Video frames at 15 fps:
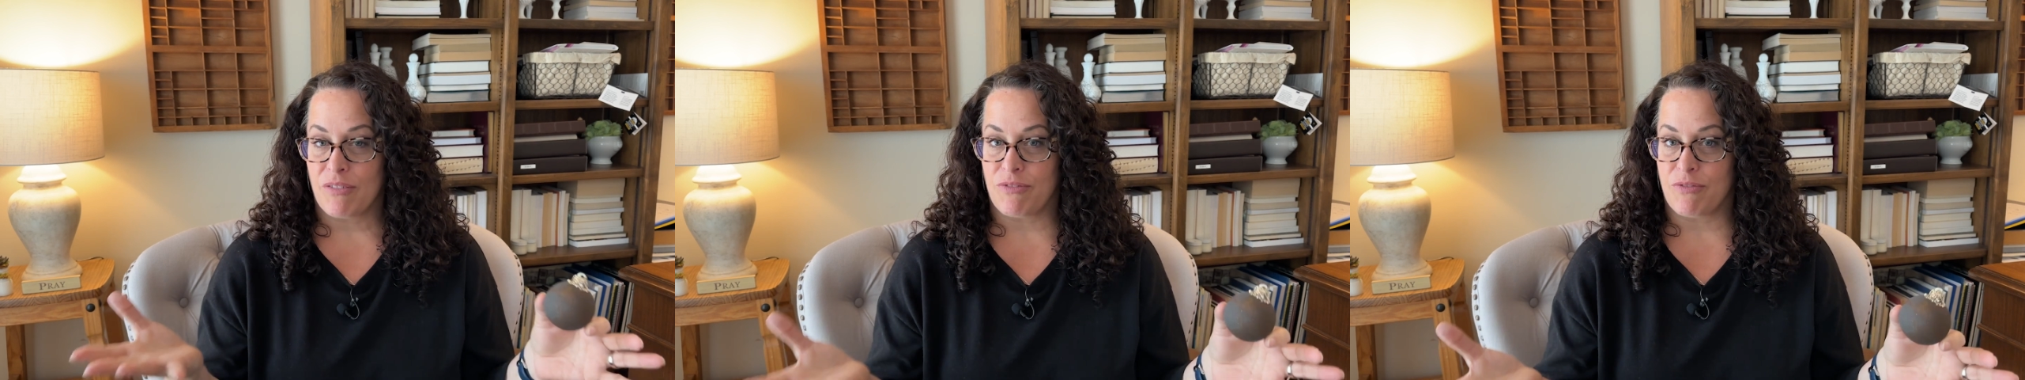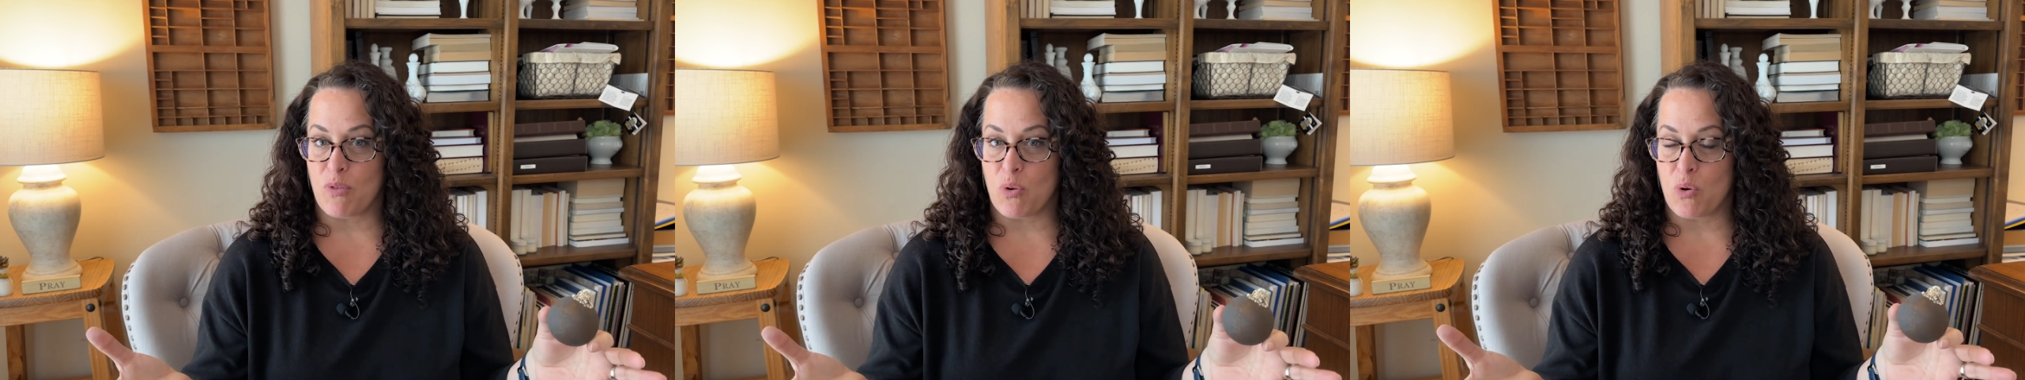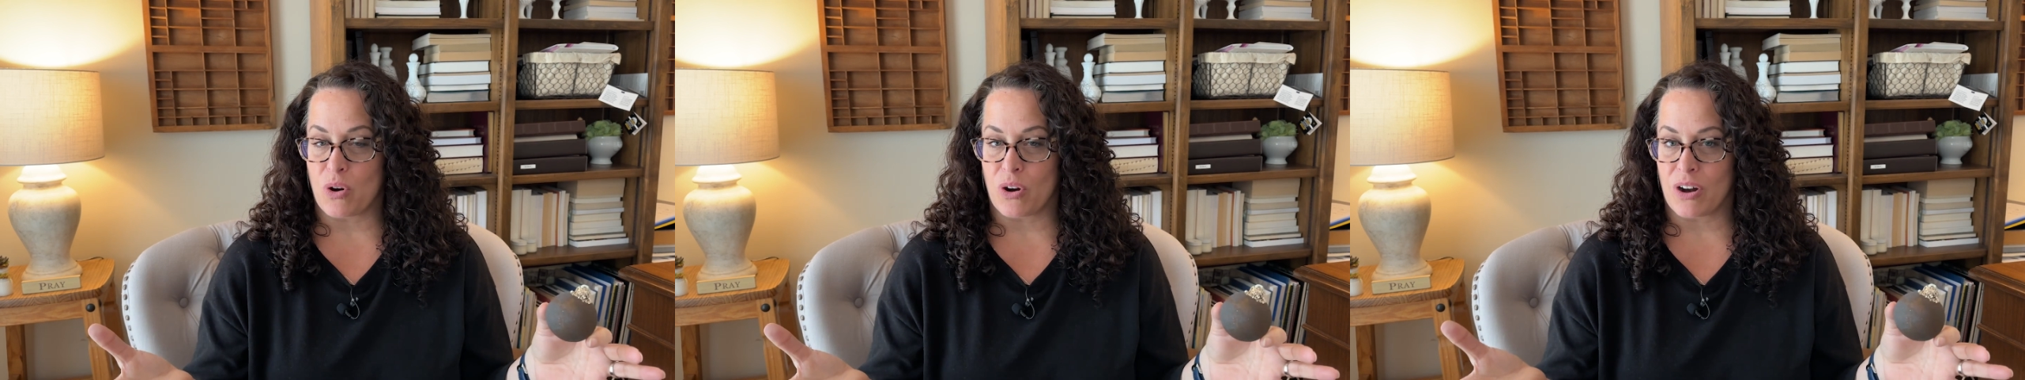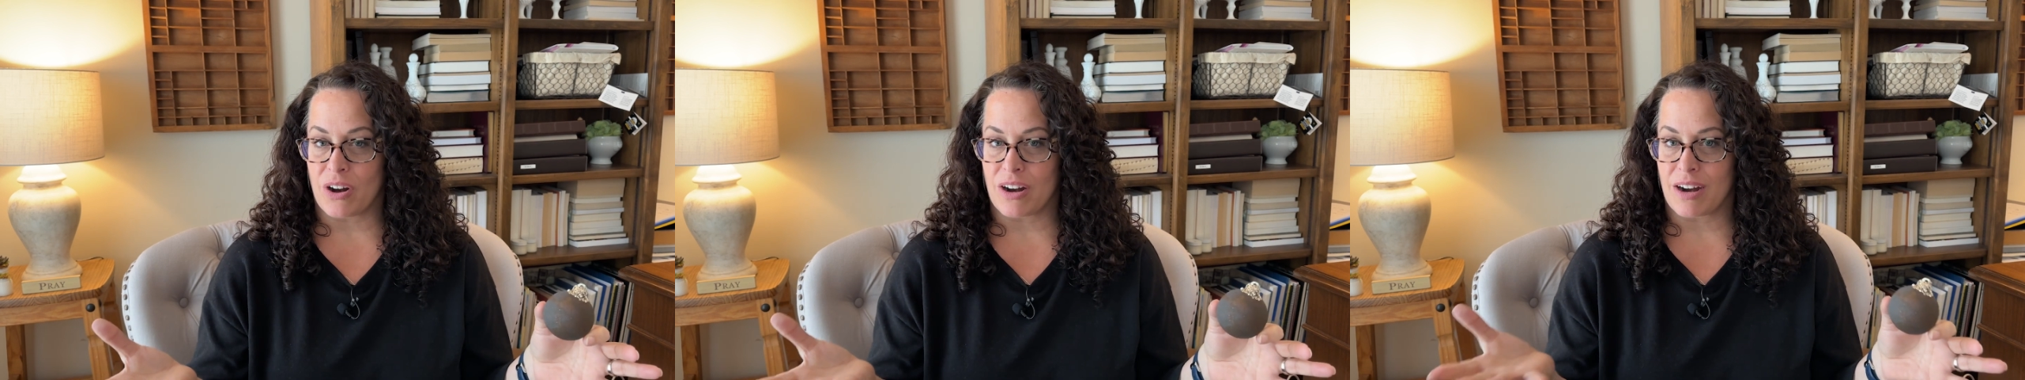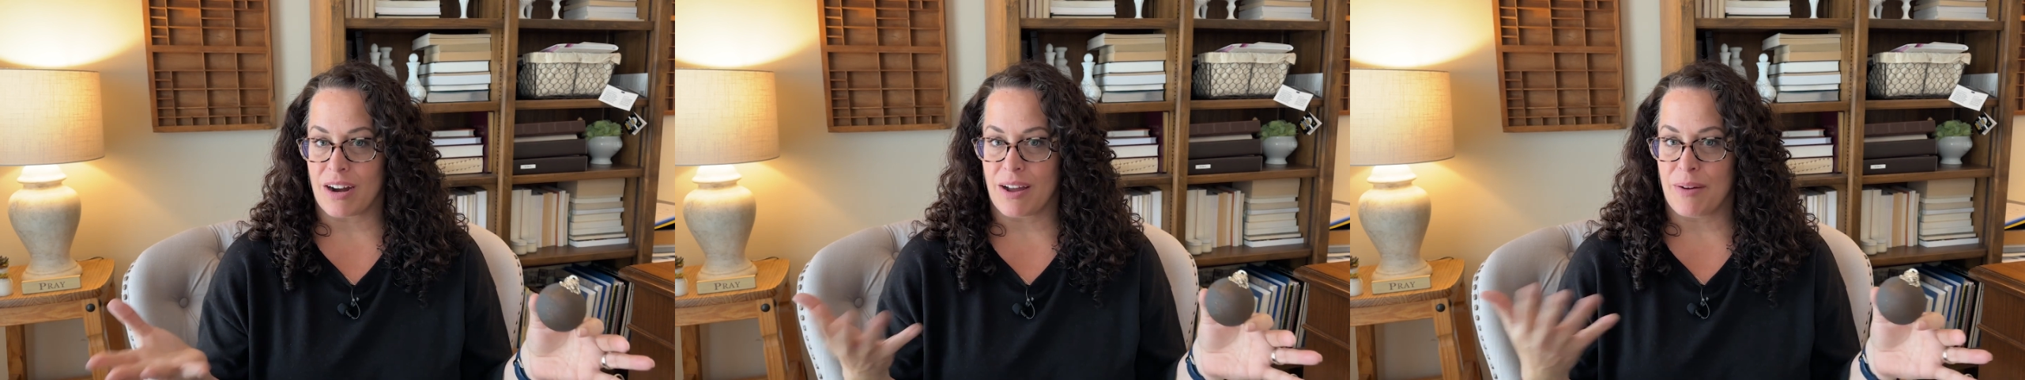
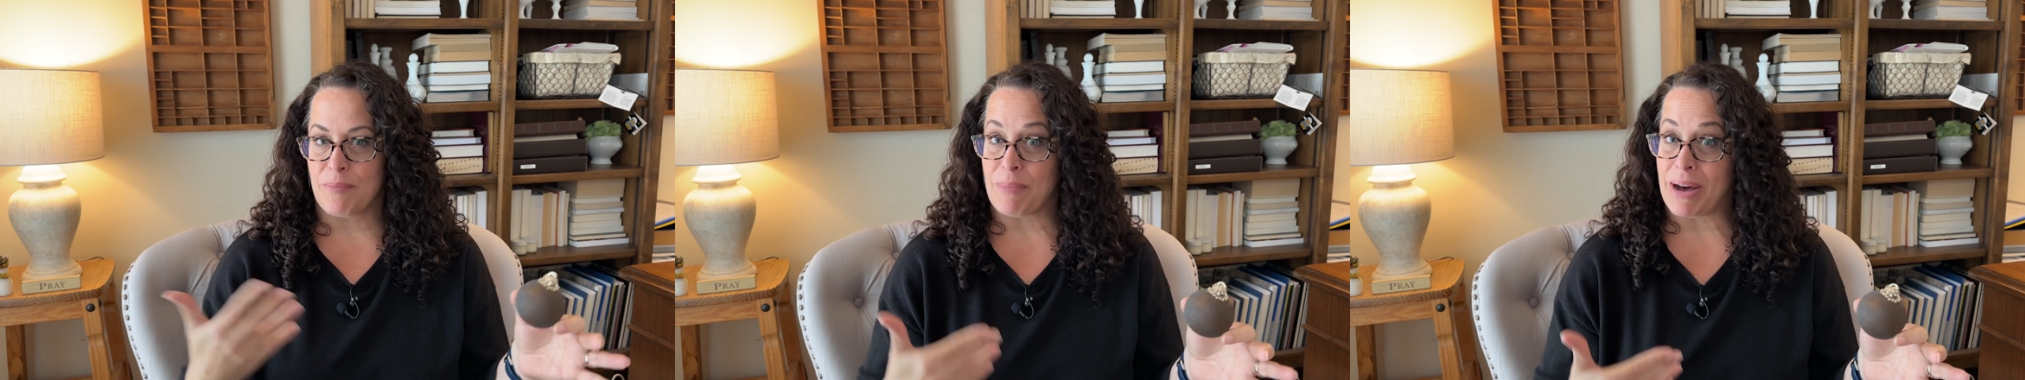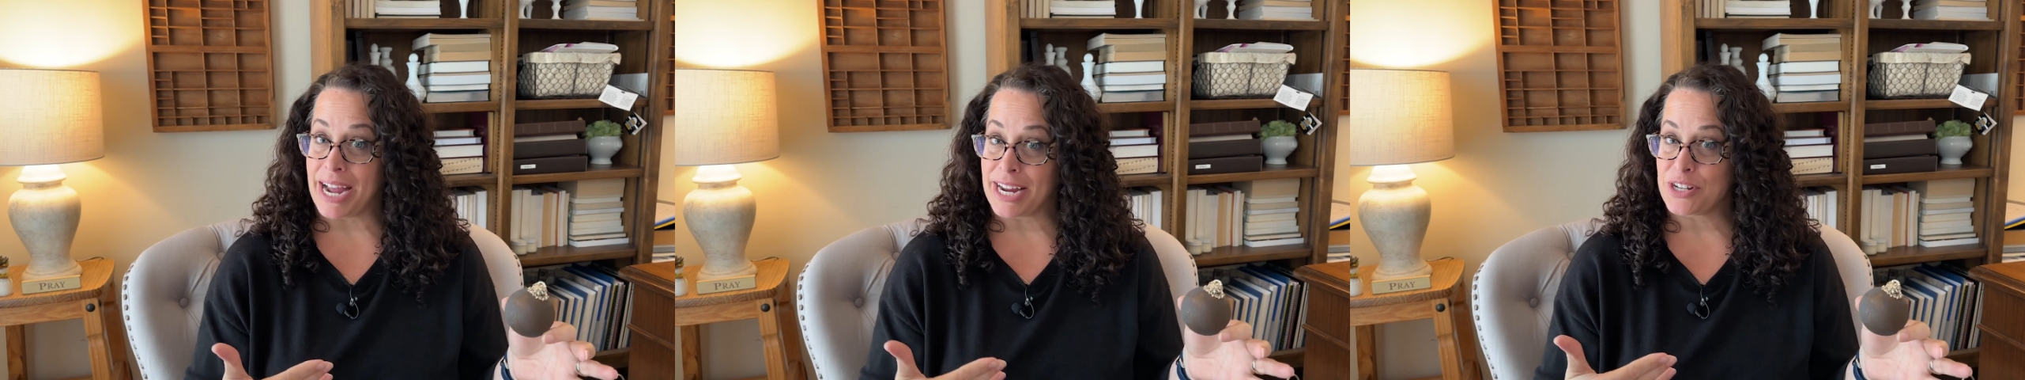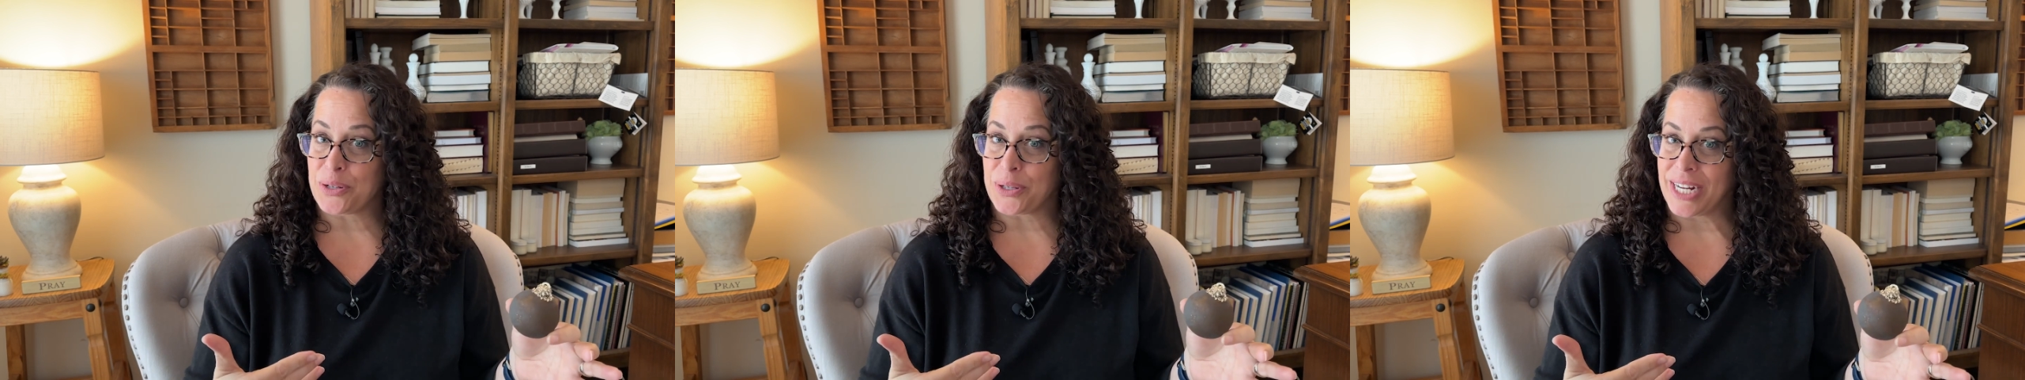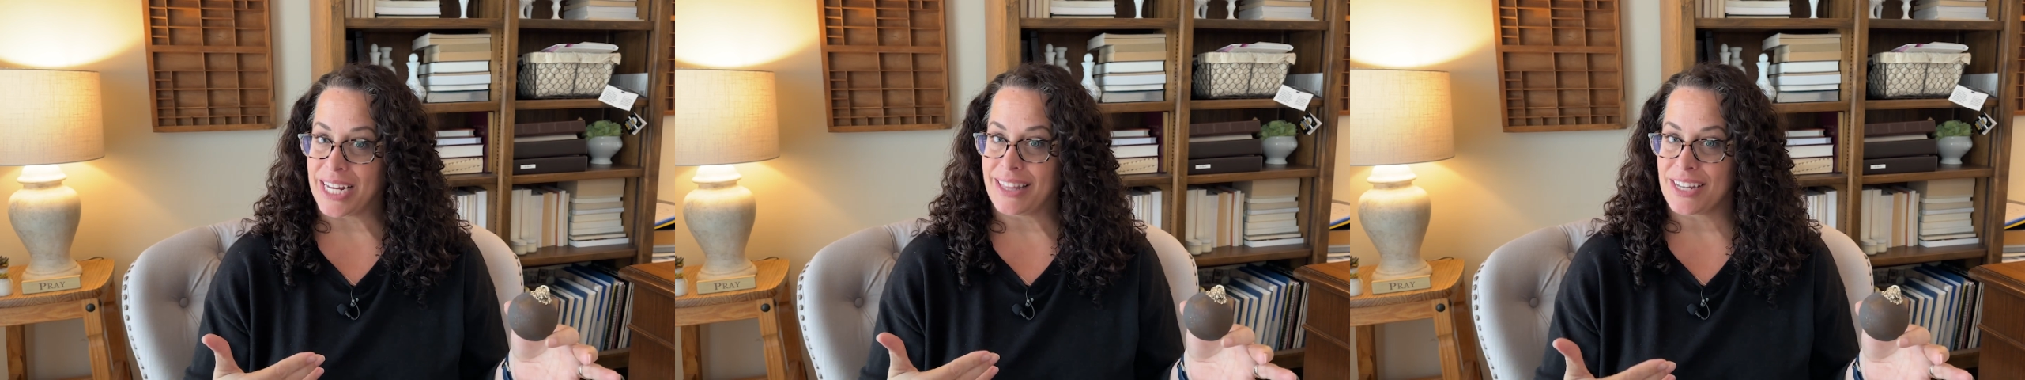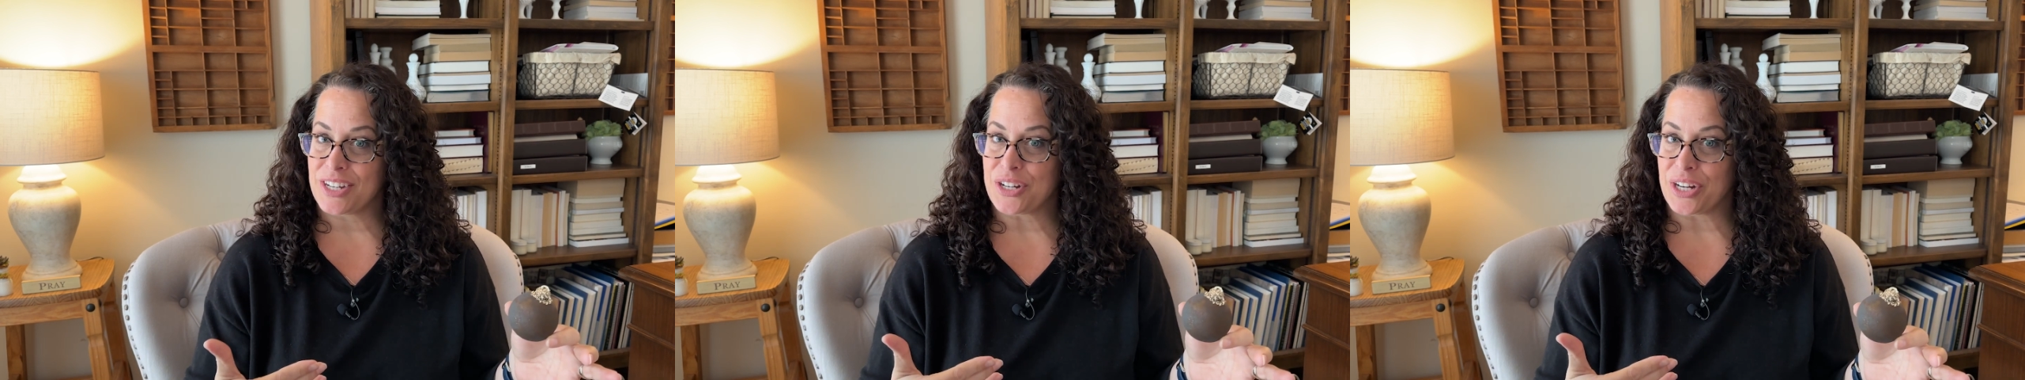for my
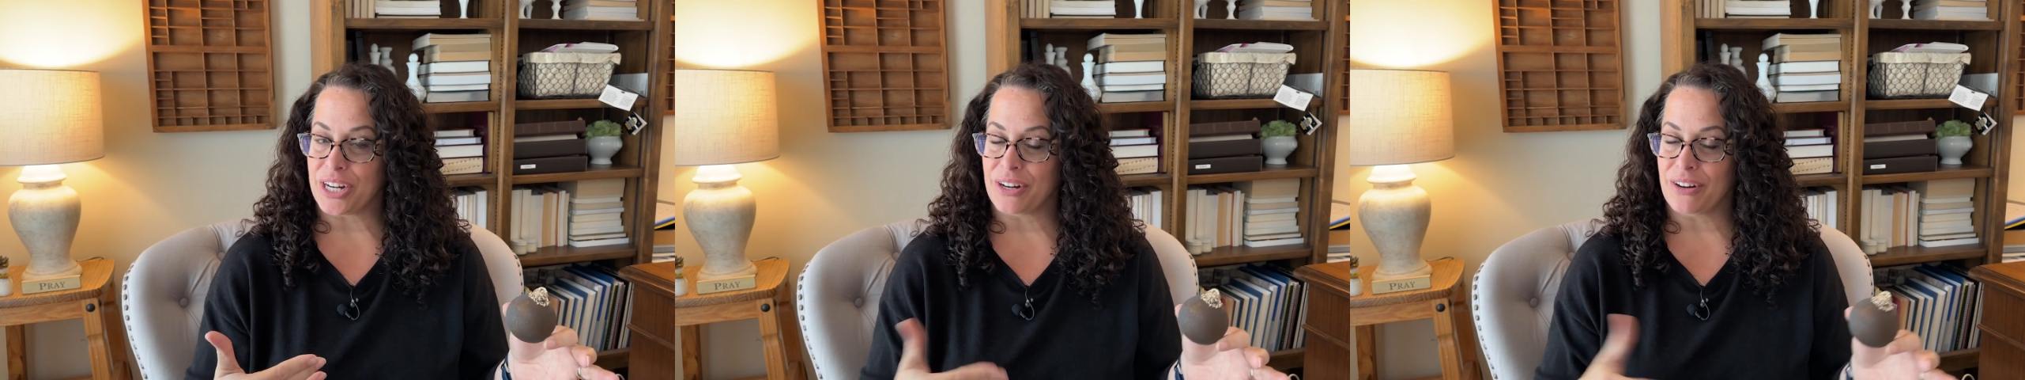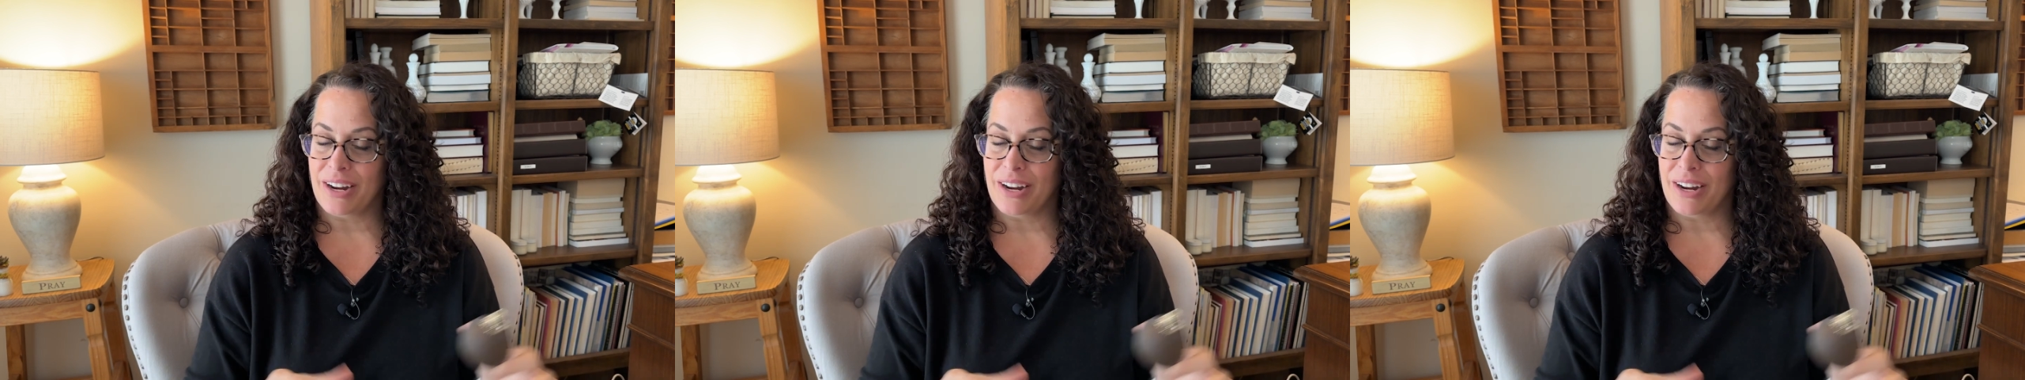tree this year,